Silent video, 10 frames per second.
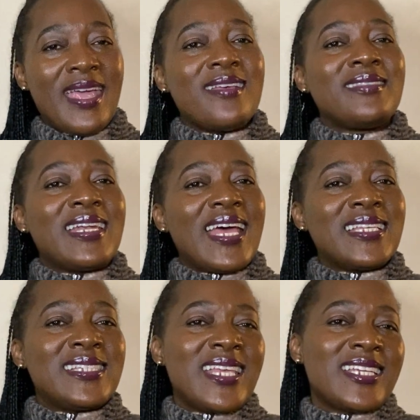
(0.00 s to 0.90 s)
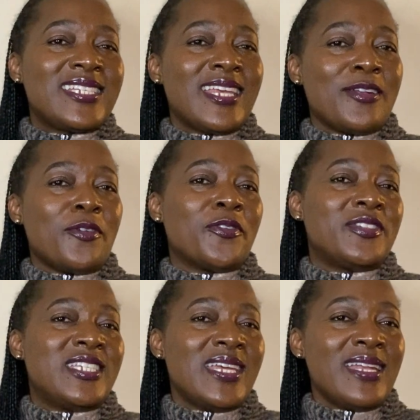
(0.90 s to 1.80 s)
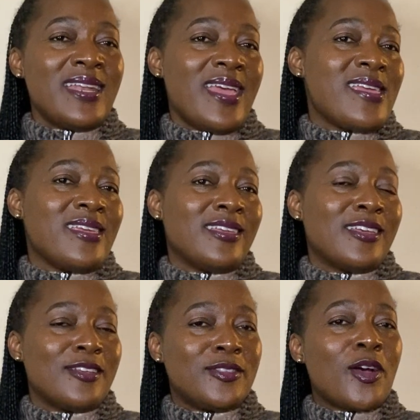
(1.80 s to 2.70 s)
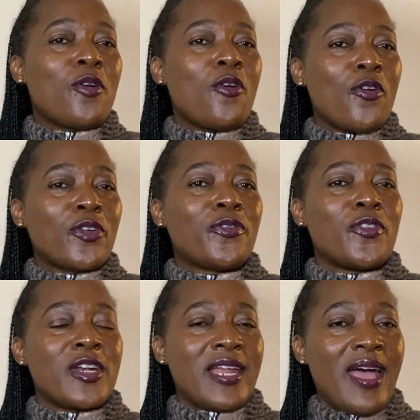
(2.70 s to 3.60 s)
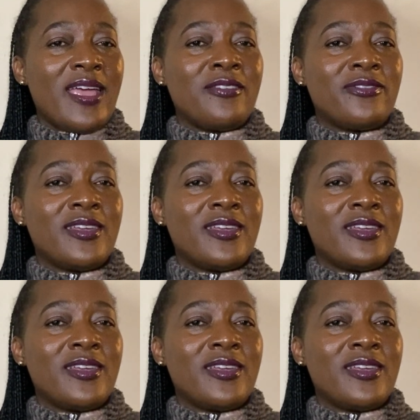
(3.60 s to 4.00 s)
The last section of DNA, the code for life,